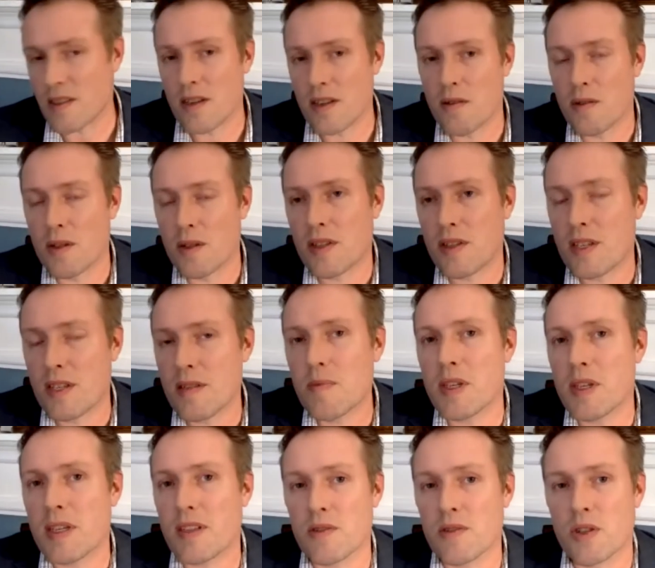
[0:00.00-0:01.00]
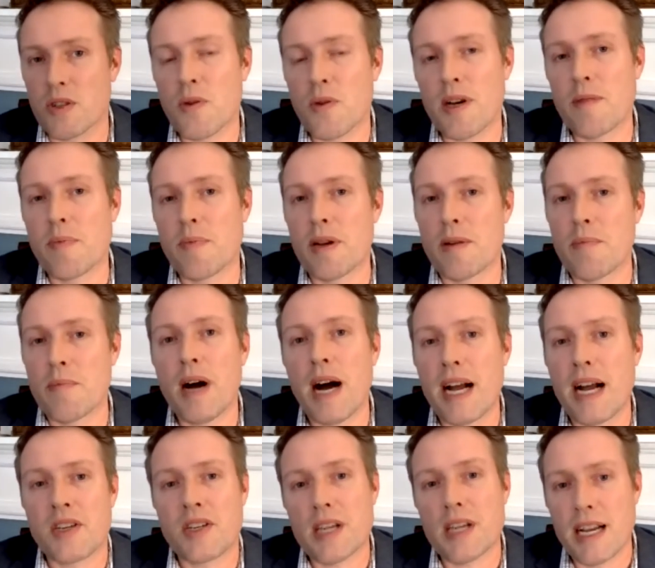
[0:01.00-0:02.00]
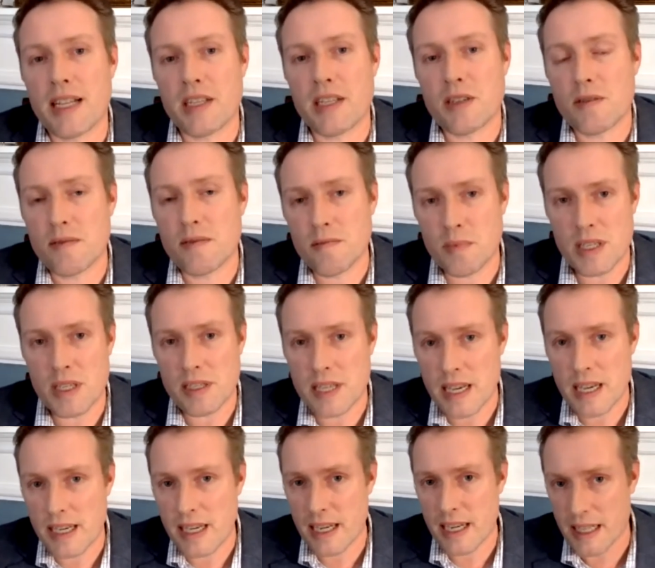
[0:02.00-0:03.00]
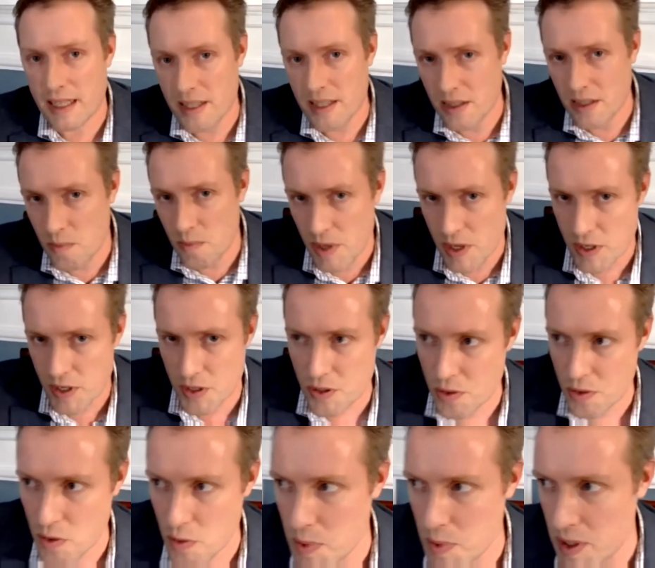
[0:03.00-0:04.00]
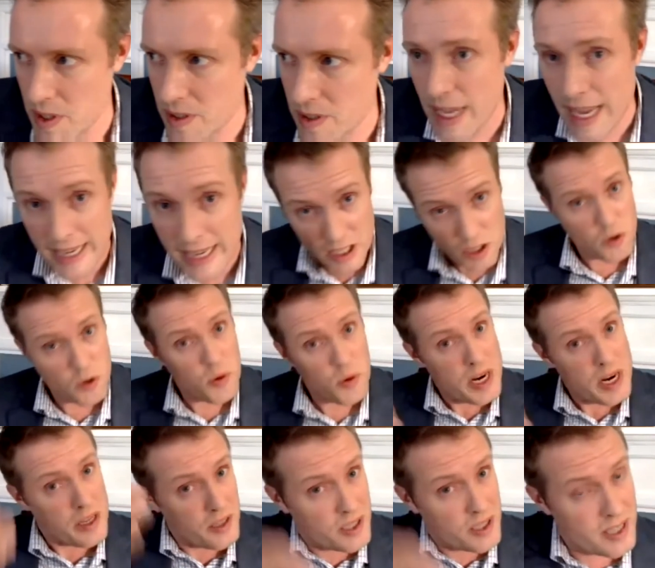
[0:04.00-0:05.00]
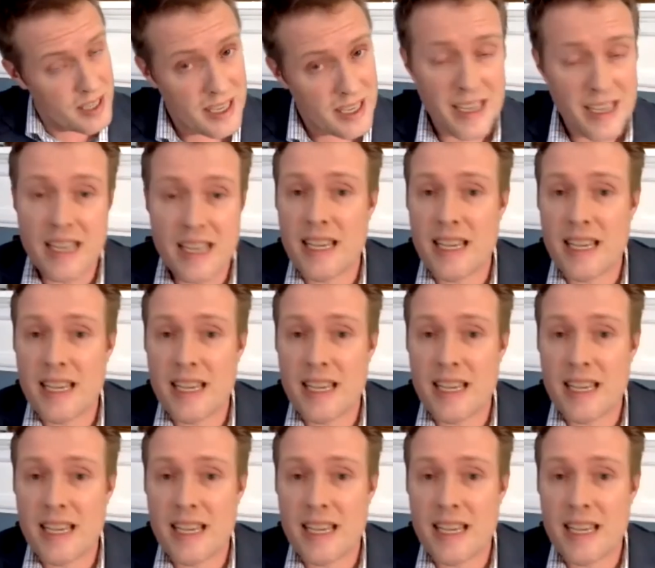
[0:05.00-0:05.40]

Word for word: So it seems like there's quite a bit of pot shots being taken at these British troops, and that increased